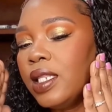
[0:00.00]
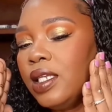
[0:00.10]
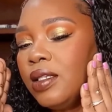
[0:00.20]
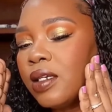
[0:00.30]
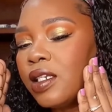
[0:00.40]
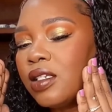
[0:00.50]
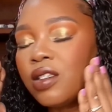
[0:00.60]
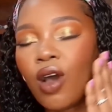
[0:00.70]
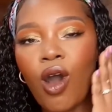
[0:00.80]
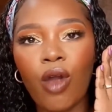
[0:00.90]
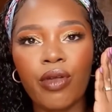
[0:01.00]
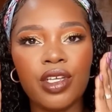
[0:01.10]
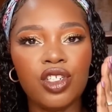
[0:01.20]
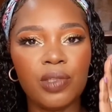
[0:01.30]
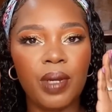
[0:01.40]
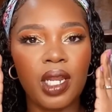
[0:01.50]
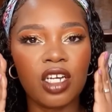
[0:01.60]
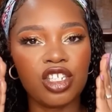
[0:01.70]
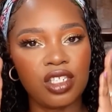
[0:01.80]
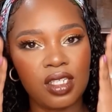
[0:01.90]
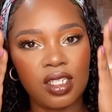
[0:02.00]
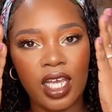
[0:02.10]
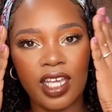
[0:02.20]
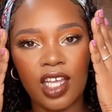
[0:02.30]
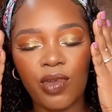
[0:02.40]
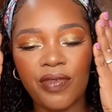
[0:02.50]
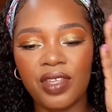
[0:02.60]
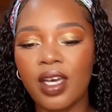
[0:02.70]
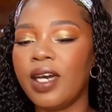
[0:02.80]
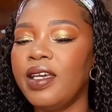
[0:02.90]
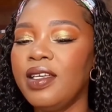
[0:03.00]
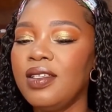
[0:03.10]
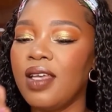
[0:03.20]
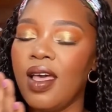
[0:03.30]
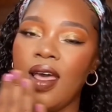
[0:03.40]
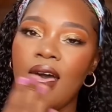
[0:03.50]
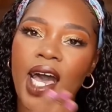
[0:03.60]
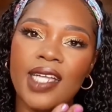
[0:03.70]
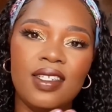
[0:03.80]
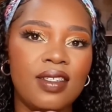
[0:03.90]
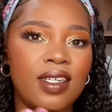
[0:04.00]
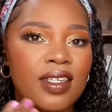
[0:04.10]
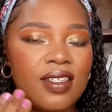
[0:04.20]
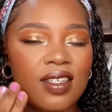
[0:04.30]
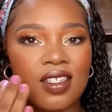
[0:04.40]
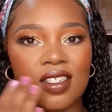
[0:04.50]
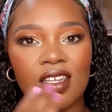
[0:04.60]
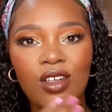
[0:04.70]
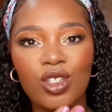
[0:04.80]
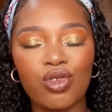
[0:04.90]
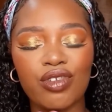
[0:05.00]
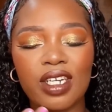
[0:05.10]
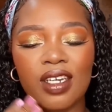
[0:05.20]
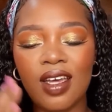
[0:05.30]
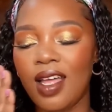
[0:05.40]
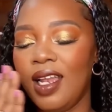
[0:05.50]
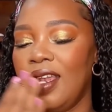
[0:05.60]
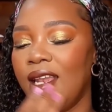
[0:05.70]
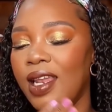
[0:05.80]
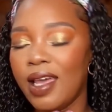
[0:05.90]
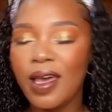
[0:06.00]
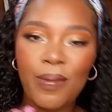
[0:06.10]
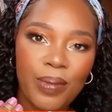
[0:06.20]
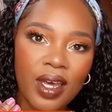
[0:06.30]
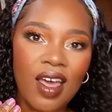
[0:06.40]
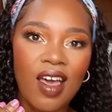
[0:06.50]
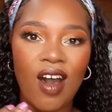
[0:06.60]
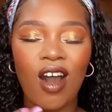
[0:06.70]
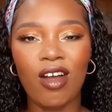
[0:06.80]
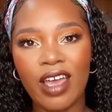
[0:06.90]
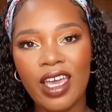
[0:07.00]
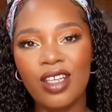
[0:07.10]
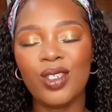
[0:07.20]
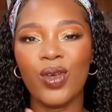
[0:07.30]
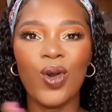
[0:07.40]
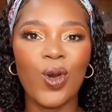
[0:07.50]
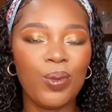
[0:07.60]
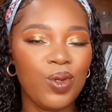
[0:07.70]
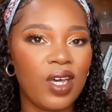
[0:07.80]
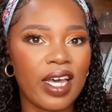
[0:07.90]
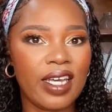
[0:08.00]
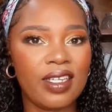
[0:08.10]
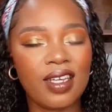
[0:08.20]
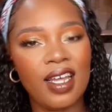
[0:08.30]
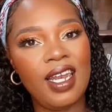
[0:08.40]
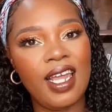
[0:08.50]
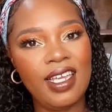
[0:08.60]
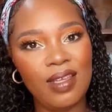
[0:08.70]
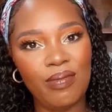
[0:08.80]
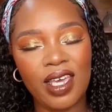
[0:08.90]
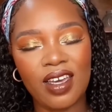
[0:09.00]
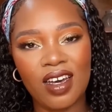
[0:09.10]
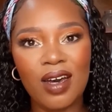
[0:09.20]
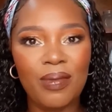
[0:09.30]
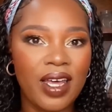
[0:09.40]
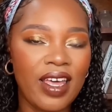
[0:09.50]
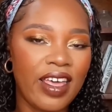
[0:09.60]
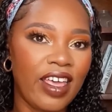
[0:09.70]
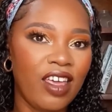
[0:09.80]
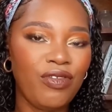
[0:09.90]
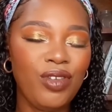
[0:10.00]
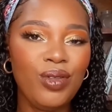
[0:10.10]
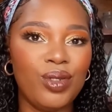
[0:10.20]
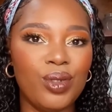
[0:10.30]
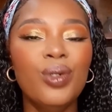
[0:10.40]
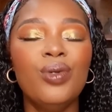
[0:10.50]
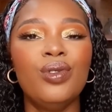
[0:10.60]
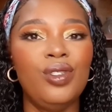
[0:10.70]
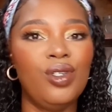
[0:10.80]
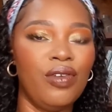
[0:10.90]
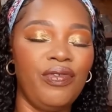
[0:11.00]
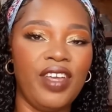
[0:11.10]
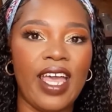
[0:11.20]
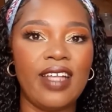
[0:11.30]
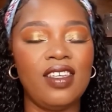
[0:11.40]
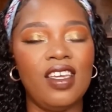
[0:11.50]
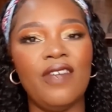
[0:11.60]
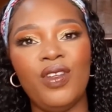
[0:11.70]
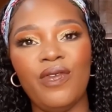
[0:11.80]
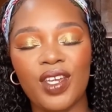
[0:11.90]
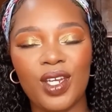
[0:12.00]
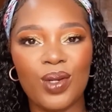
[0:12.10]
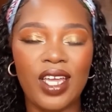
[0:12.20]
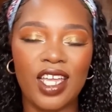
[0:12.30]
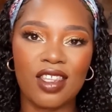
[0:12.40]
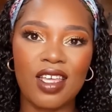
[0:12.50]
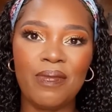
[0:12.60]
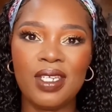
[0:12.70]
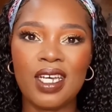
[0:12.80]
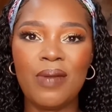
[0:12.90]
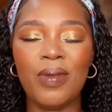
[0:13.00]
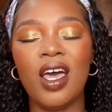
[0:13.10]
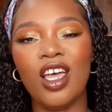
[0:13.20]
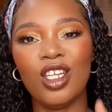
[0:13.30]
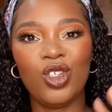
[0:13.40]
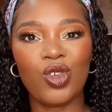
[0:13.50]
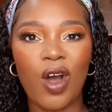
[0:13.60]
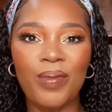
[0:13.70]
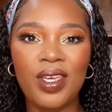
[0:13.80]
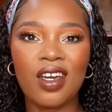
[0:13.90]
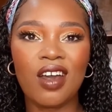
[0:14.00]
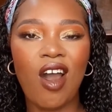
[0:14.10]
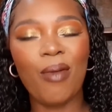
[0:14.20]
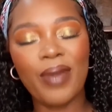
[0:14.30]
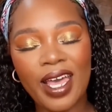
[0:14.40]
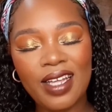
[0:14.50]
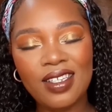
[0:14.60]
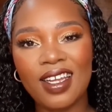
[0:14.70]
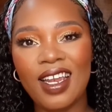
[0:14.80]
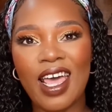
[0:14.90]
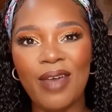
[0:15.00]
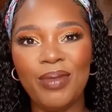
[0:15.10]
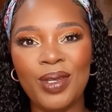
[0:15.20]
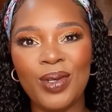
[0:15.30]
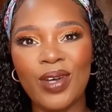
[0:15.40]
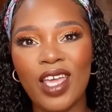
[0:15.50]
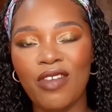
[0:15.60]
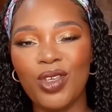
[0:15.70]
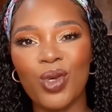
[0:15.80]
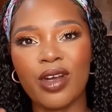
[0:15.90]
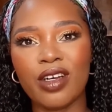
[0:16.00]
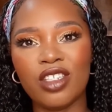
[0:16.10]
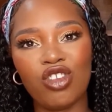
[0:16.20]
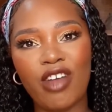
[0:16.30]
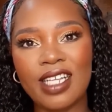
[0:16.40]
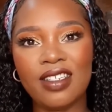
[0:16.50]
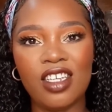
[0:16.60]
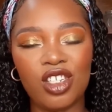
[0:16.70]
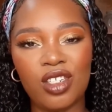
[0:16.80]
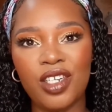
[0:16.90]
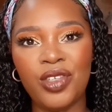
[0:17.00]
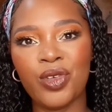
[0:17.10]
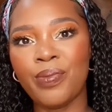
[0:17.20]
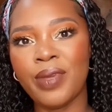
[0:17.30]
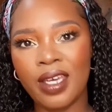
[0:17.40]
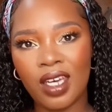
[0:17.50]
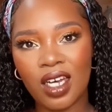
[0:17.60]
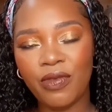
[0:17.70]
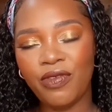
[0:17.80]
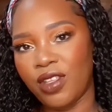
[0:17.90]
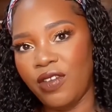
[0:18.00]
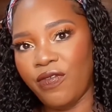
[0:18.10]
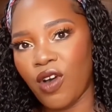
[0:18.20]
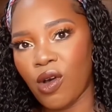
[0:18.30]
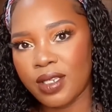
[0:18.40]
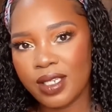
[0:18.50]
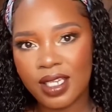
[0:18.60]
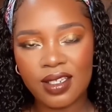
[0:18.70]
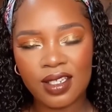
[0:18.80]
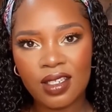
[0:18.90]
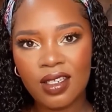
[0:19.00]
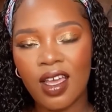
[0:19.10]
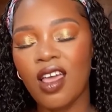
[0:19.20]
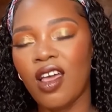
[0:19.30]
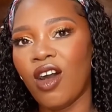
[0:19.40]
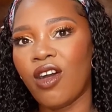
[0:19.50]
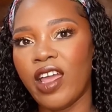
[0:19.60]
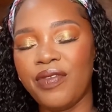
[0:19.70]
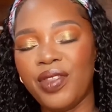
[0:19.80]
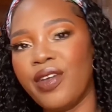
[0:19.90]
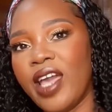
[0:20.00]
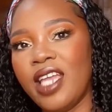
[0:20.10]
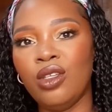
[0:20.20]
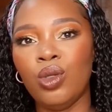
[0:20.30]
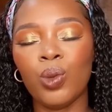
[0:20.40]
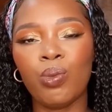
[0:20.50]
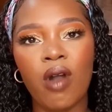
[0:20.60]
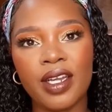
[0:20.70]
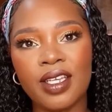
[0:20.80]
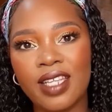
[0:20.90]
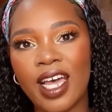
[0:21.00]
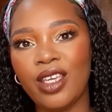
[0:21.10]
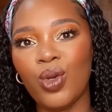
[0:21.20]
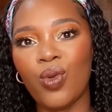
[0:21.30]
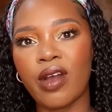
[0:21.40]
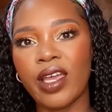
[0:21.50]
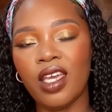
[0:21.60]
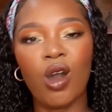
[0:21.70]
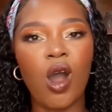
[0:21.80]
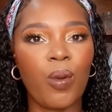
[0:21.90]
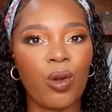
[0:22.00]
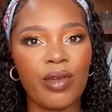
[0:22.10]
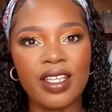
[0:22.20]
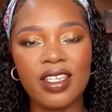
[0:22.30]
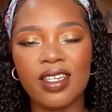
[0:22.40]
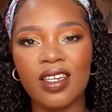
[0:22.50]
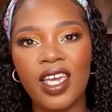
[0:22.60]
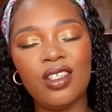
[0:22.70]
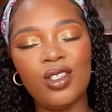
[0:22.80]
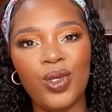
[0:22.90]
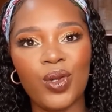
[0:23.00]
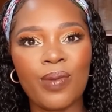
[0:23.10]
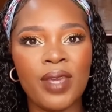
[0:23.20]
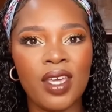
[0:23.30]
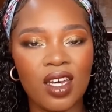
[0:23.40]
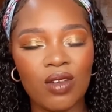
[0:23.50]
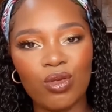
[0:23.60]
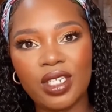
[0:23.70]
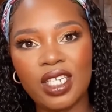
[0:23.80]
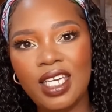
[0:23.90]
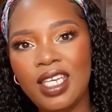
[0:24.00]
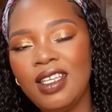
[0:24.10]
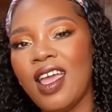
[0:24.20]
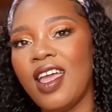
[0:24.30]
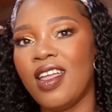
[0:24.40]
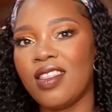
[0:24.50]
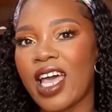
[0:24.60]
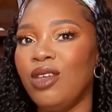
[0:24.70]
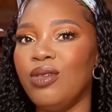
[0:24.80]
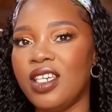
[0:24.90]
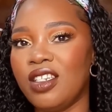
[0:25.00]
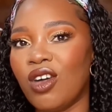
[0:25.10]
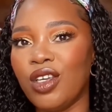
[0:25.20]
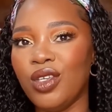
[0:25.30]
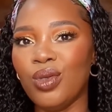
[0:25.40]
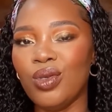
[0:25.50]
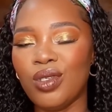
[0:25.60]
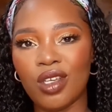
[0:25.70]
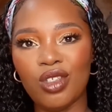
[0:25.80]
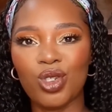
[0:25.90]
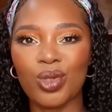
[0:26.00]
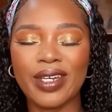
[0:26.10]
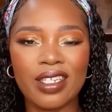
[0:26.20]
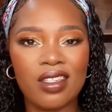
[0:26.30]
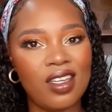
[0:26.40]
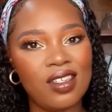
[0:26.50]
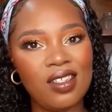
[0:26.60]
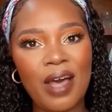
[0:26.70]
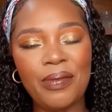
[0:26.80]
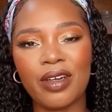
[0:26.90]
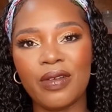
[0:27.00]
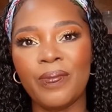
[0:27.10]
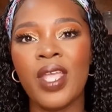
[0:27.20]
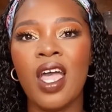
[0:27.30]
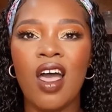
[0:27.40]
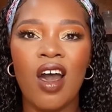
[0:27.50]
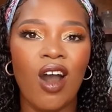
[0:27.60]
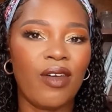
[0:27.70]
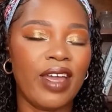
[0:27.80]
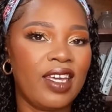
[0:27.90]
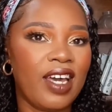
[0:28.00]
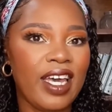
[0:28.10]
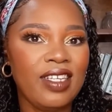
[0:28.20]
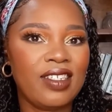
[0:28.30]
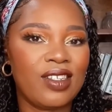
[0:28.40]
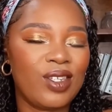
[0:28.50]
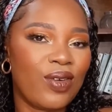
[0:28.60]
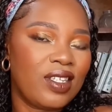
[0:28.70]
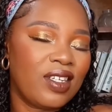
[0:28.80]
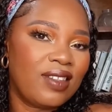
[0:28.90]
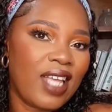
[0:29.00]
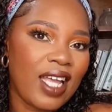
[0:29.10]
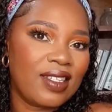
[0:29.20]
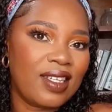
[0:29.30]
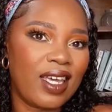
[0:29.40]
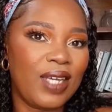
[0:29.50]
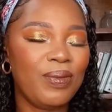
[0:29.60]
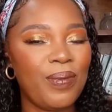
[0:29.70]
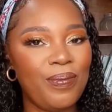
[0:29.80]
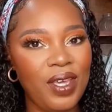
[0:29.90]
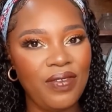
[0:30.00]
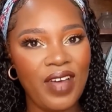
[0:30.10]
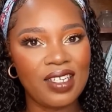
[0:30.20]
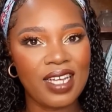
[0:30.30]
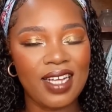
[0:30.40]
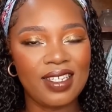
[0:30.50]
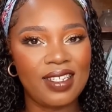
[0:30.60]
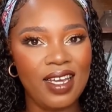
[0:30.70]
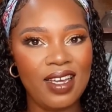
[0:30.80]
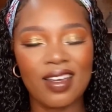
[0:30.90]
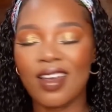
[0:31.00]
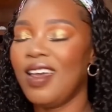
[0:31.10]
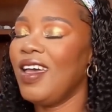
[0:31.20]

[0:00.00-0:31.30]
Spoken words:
the nice orangey blush to tie in with the eyes, and the nice sultry lip. Alright, so I hope you guys like the makeup. If you do, don't forget to give the video a thumbs up. Drop me a comment. Let me know if you are transitioning your makeup for the fall season or if there are any new products that you are incorporating into your makeup routine that you did not use during summer. Alright guys, so until next time, be fantastic.